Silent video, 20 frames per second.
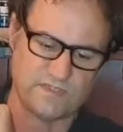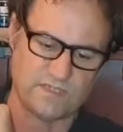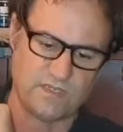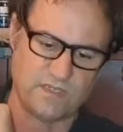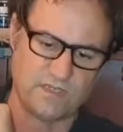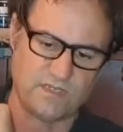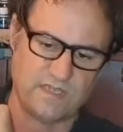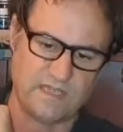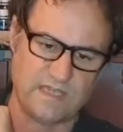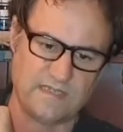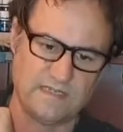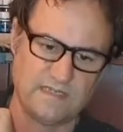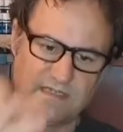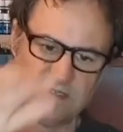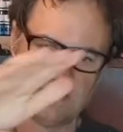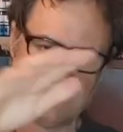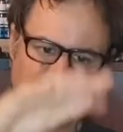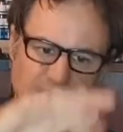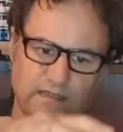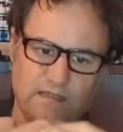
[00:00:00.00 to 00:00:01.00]
So you'd get
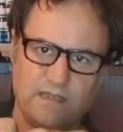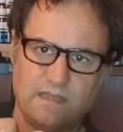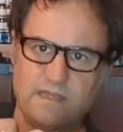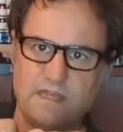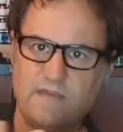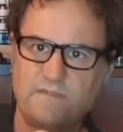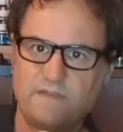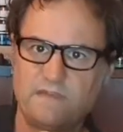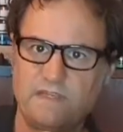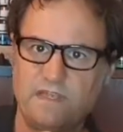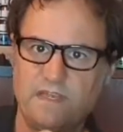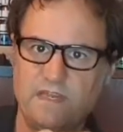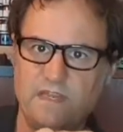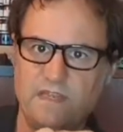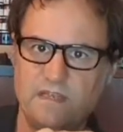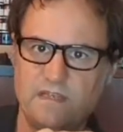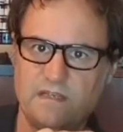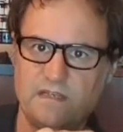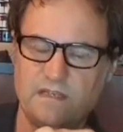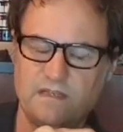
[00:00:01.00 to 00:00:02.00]
enough
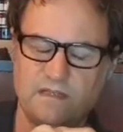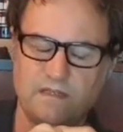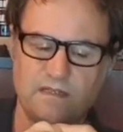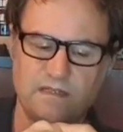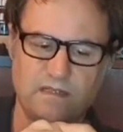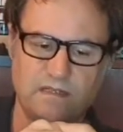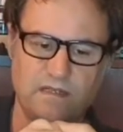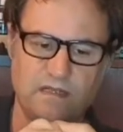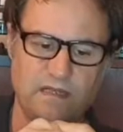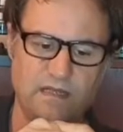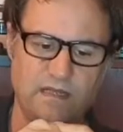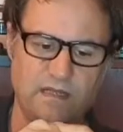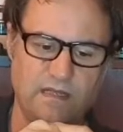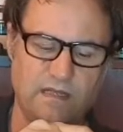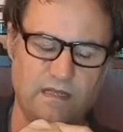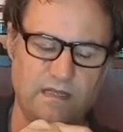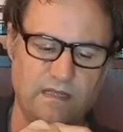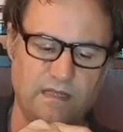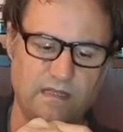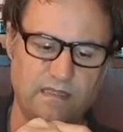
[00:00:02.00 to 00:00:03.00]
cleaning
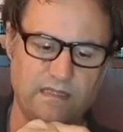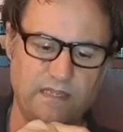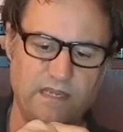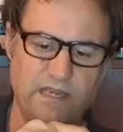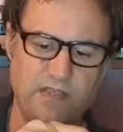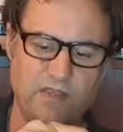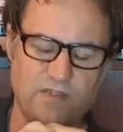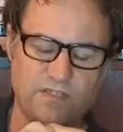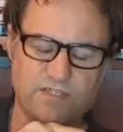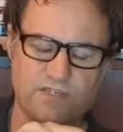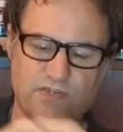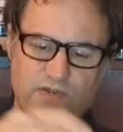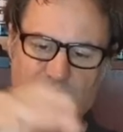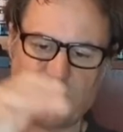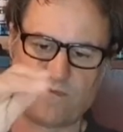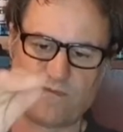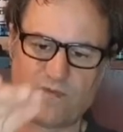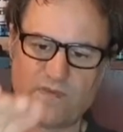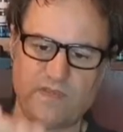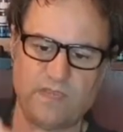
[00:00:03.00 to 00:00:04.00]

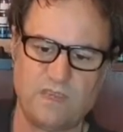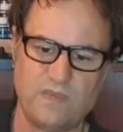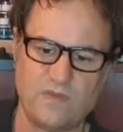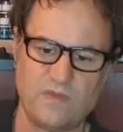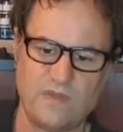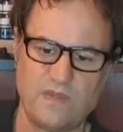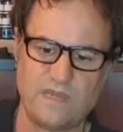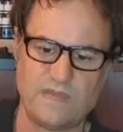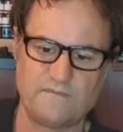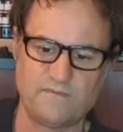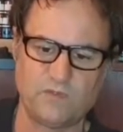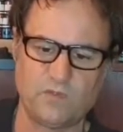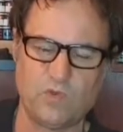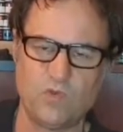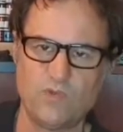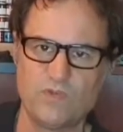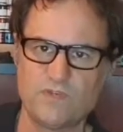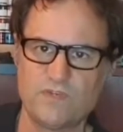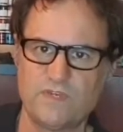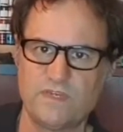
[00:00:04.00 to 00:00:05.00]
concentrate for a year and enough
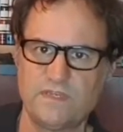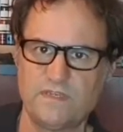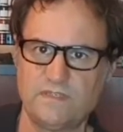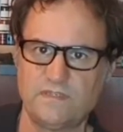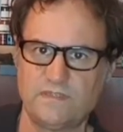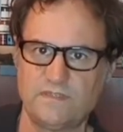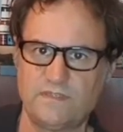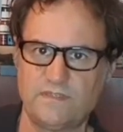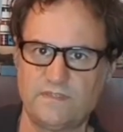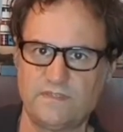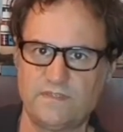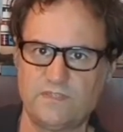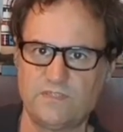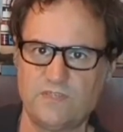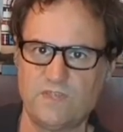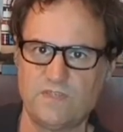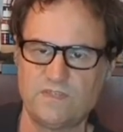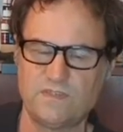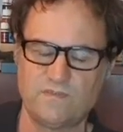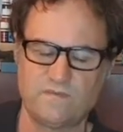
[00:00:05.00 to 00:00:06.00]
laundry
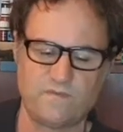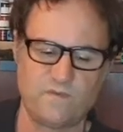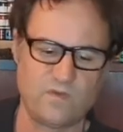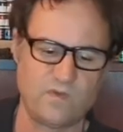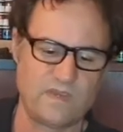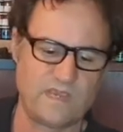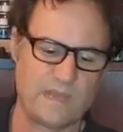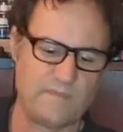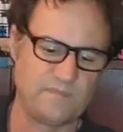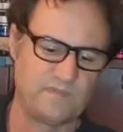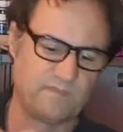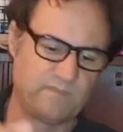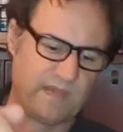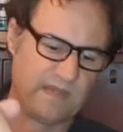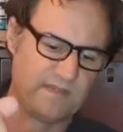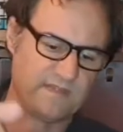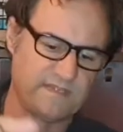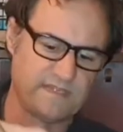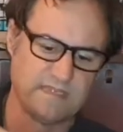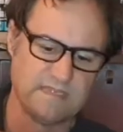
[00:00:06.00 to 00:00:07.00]
detergent for a couple of
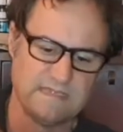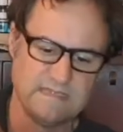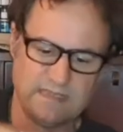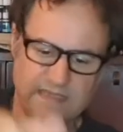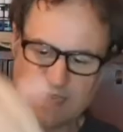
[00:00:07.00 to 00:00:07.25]
months,